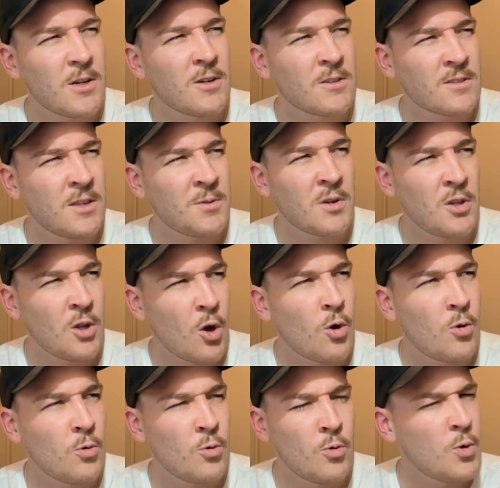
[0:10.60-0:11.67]
because there are
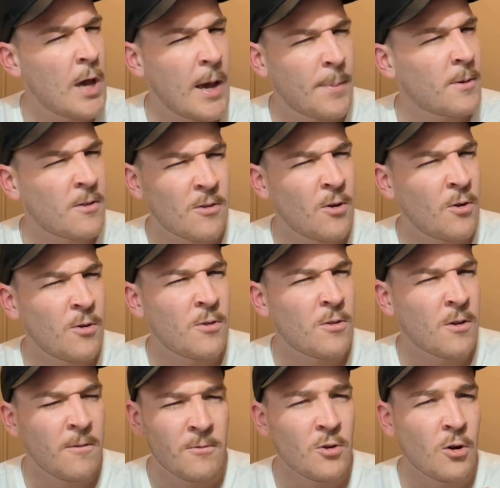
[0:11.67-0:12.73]
no new
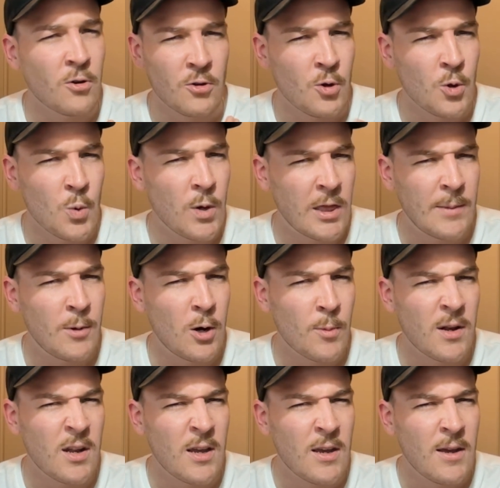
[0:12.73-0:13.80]
episodes of Doctor Who at the
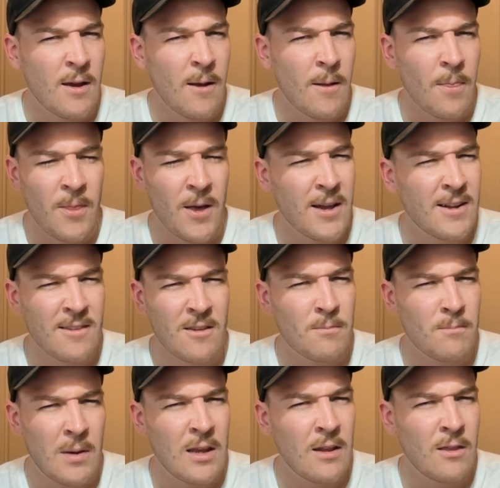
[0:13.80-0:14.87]
moment, that
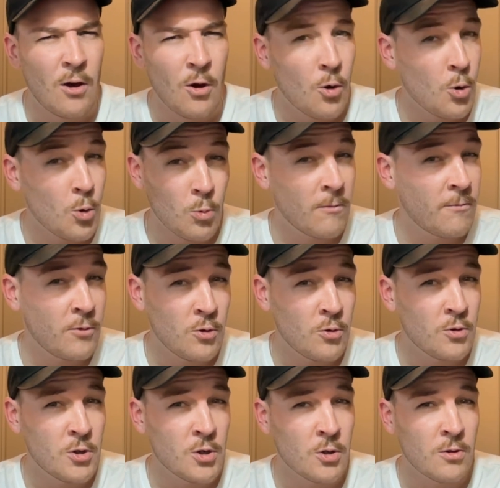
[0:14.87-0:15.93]
doesn't mean that Who
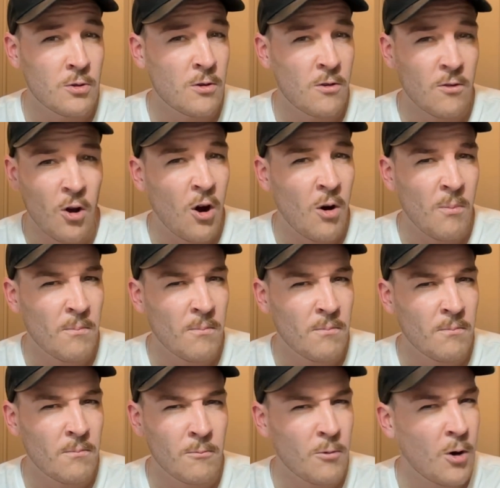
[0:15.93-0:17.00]
Review should
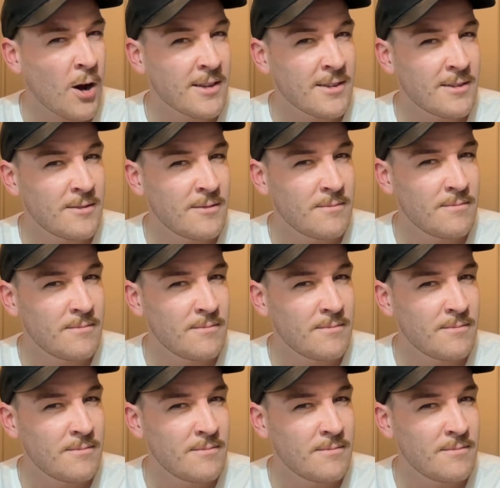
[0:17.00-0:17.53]
stop, right?